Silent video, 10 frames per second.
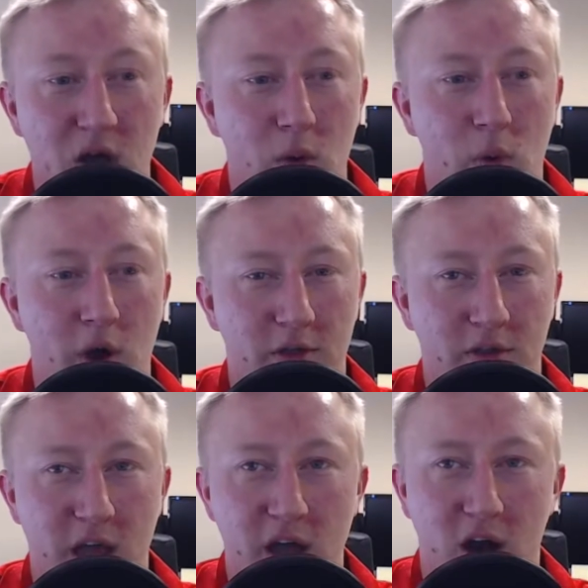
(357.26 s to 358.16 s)
whether
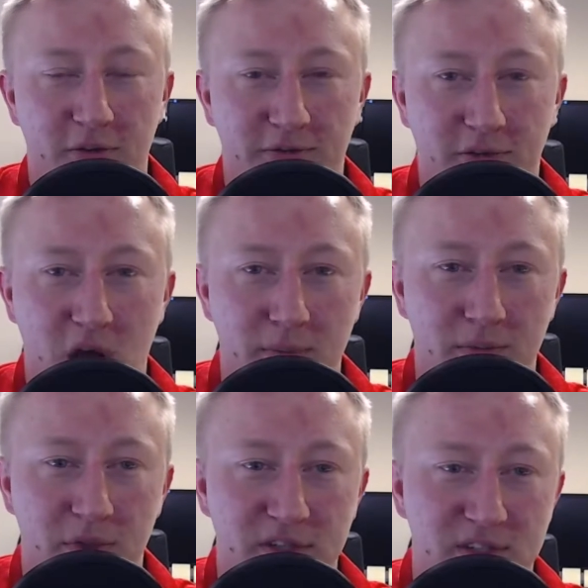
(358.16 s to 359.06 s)
they are
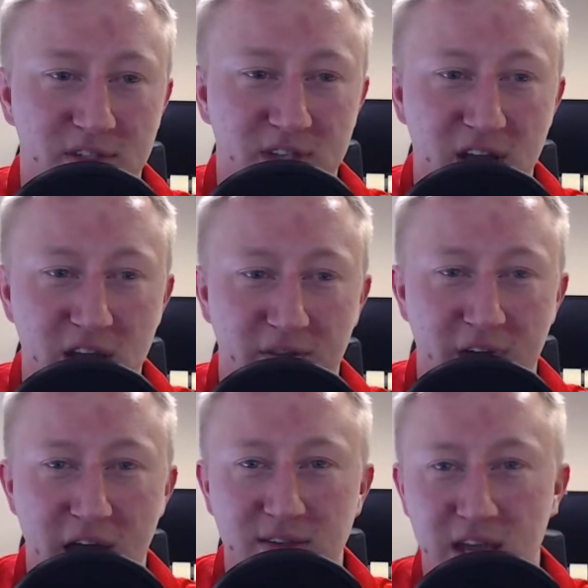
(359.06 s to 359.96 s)
from the city of
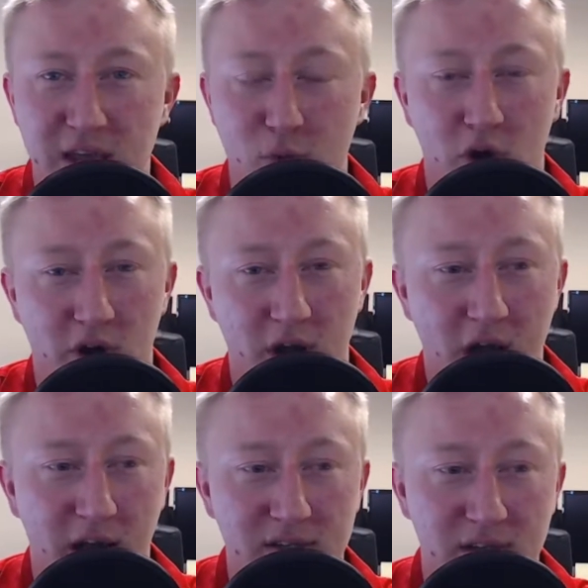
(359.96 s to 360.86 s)
that team or
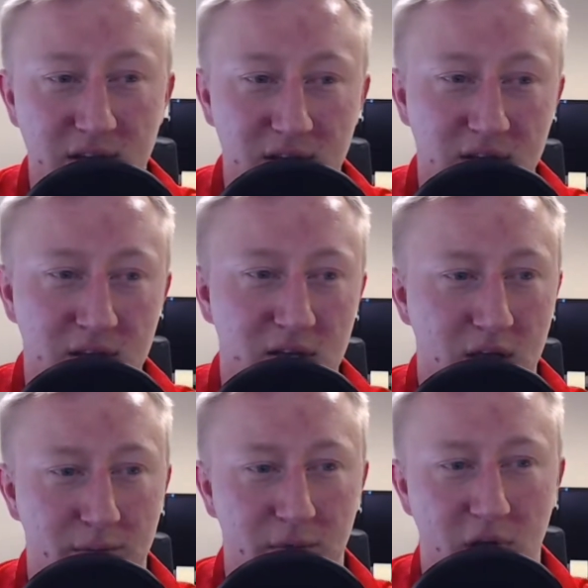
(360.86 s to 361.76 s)
not.
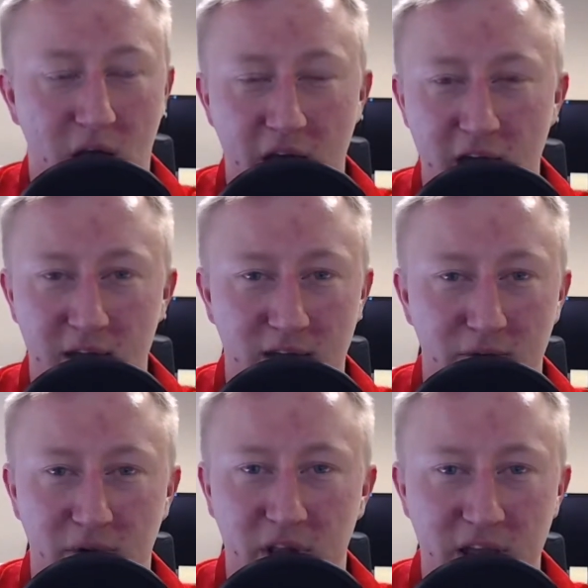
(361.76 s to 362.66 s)
I mean, I can
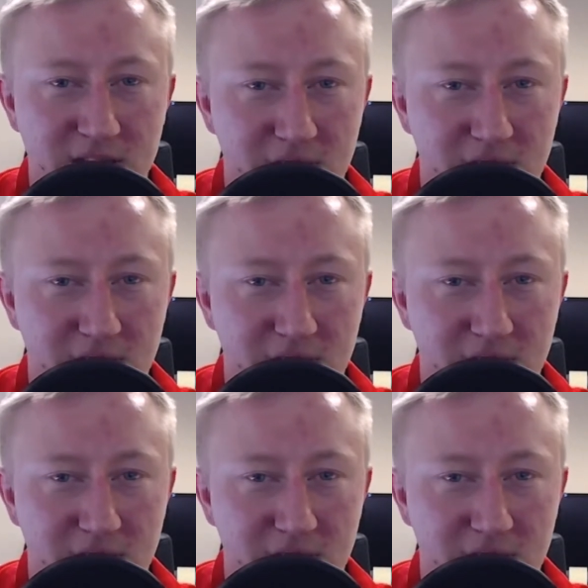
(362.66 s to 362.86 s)
relate to